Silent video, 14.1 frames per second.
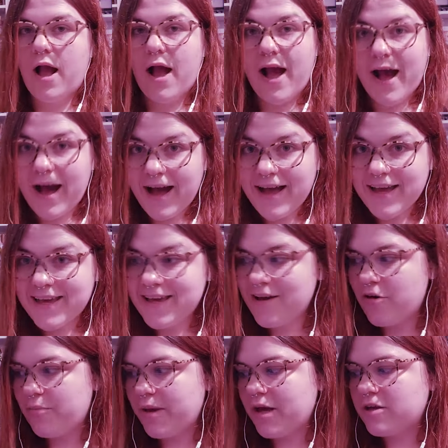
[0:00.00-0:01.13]
Hi. Oh
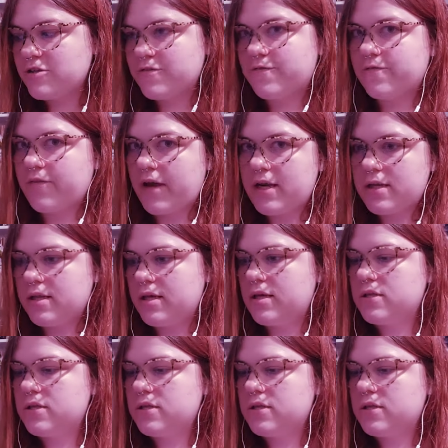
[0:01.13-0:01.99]
my gosh, finally.